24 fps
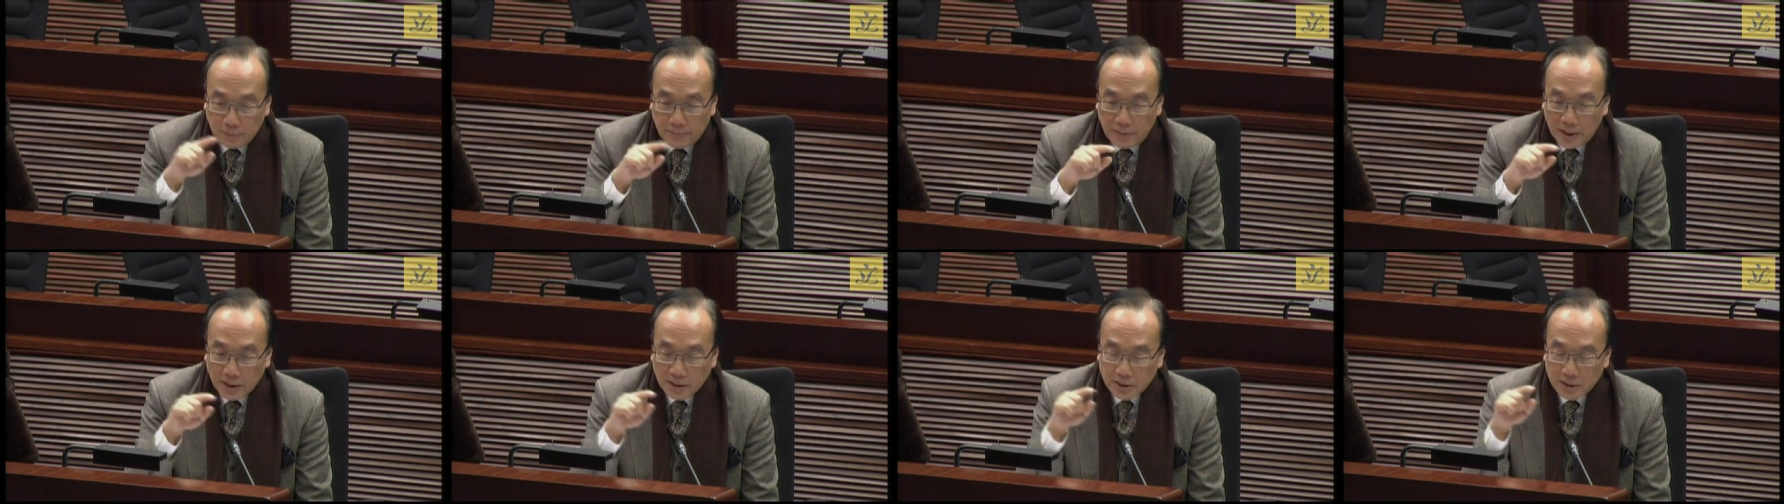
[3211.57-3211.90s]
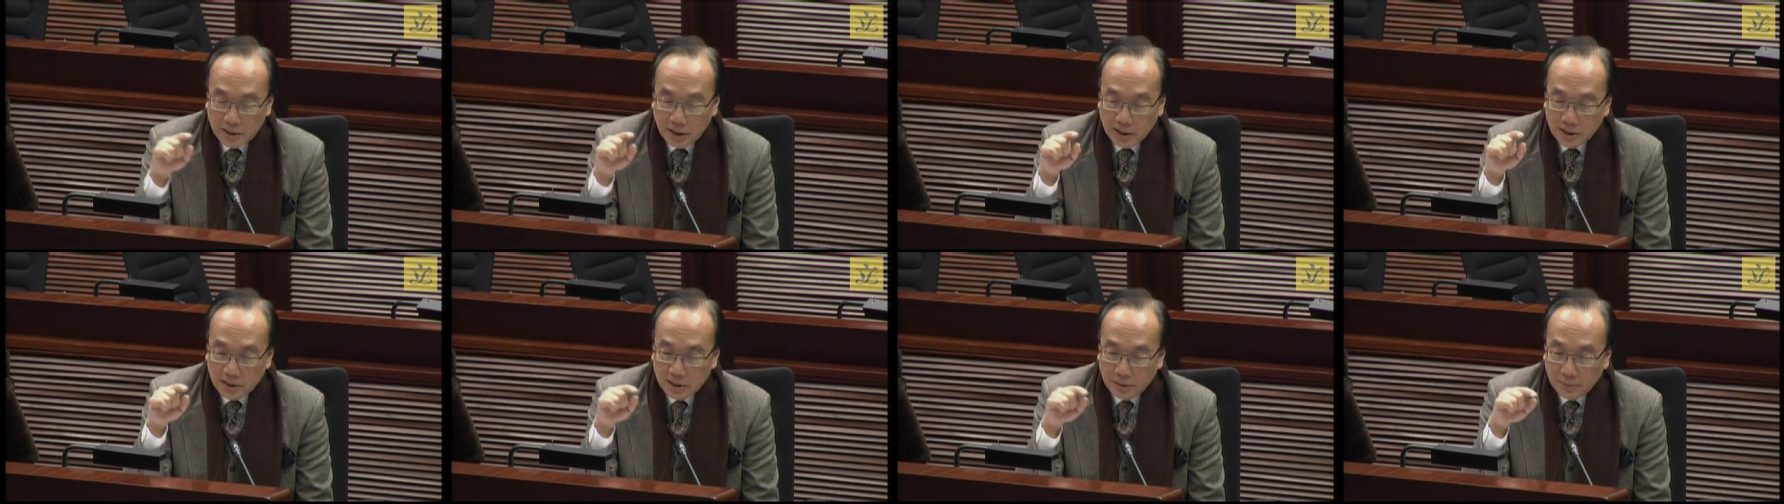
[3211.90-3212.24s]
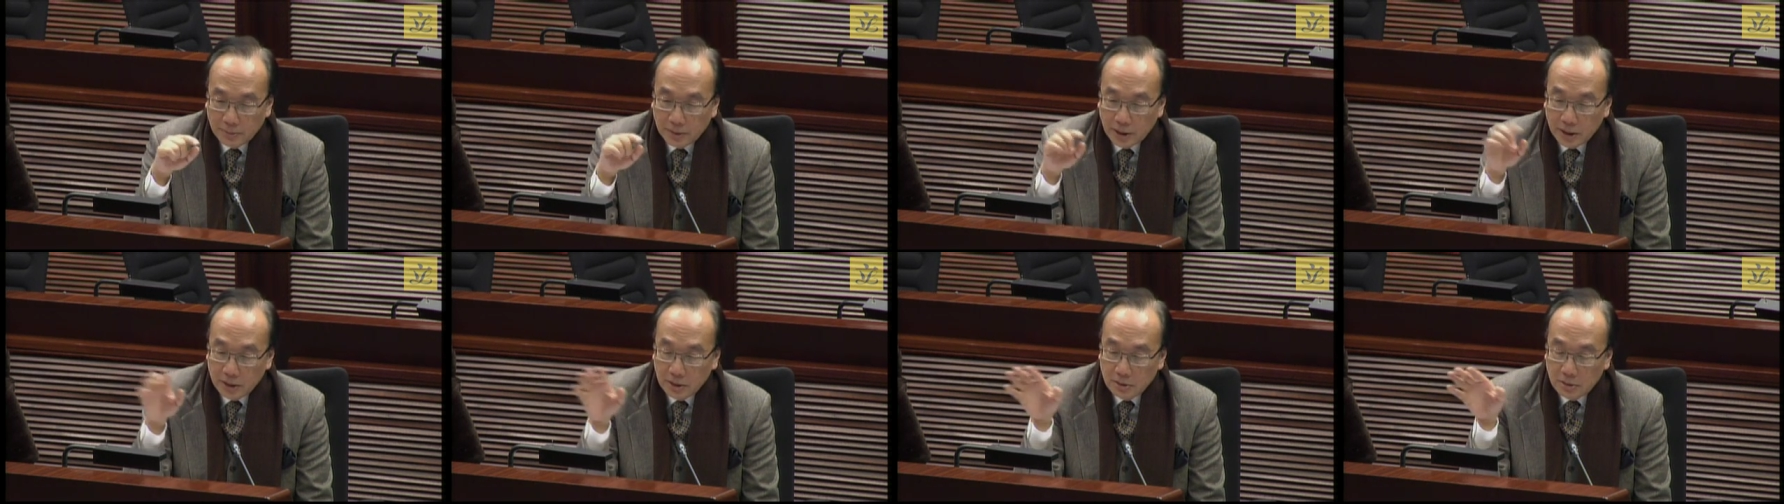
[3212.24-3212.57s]
But can they
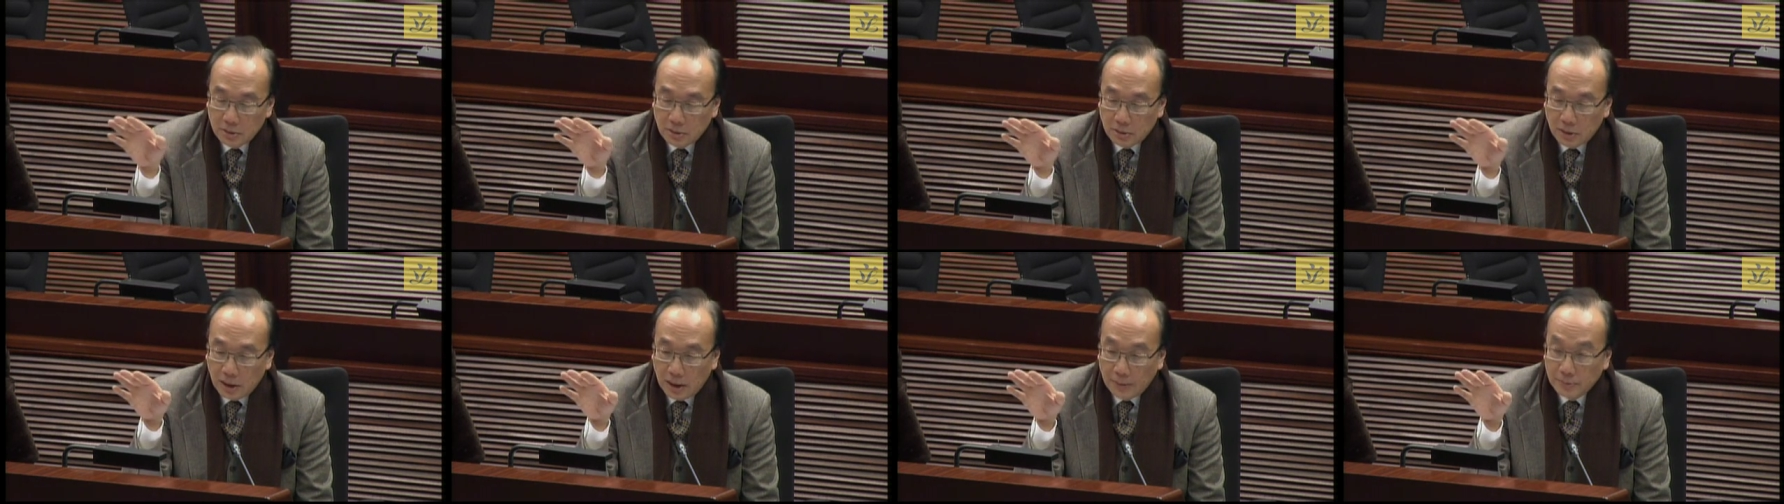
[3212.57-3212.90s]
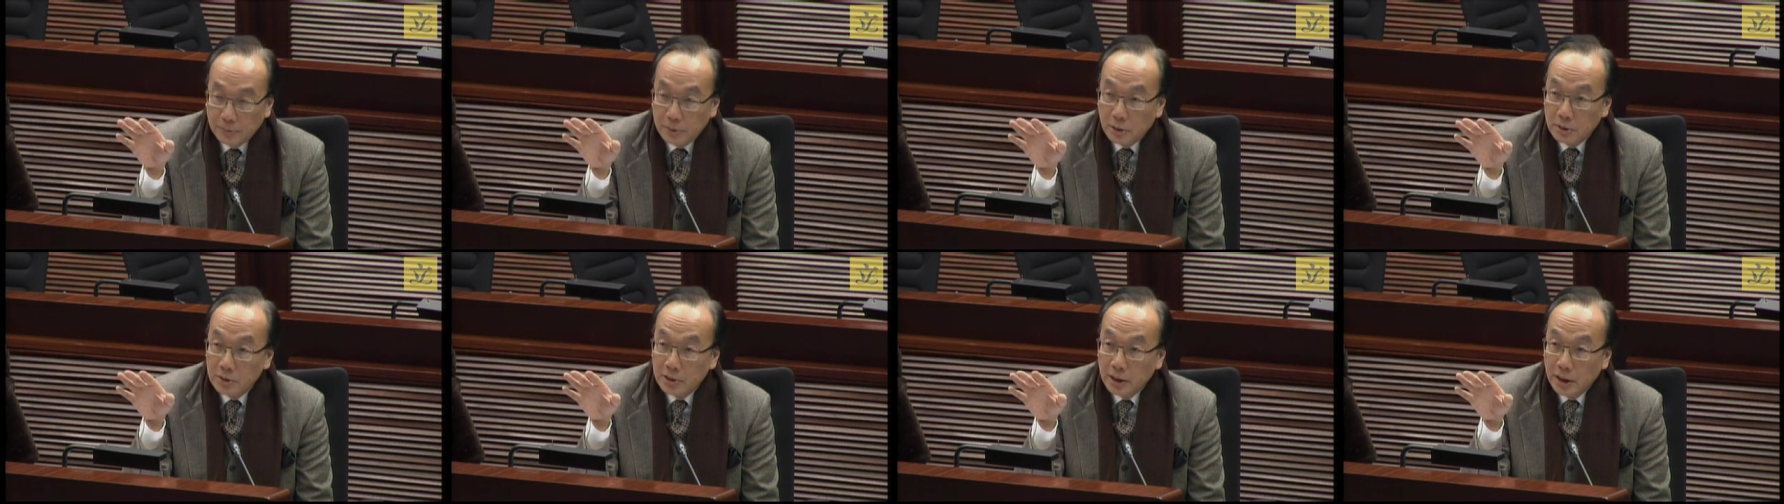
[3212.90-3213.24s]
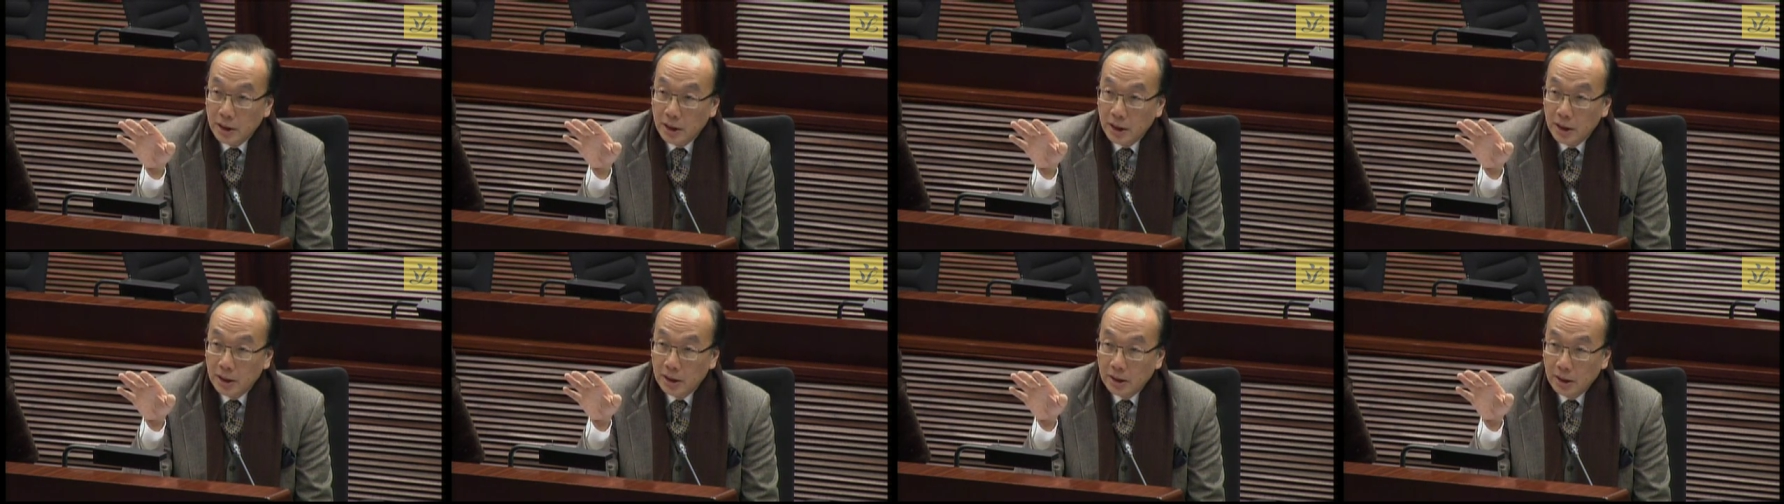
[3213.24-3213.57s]
do this
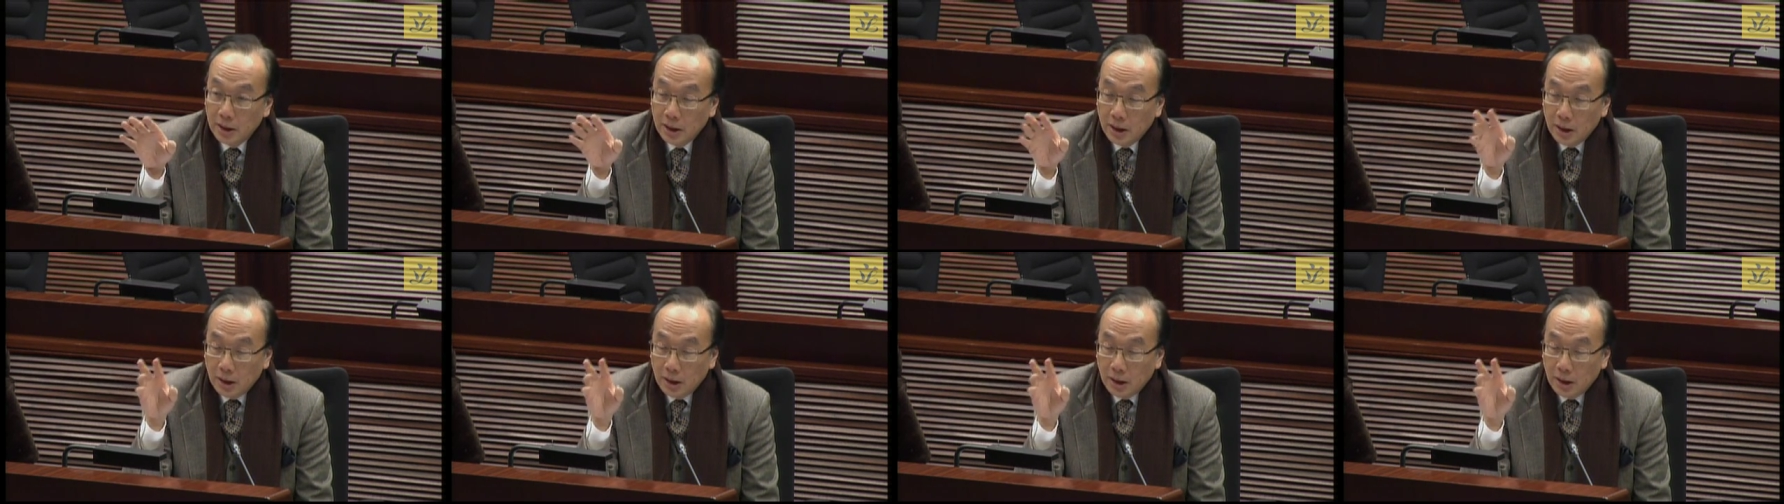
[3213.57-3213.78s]
for that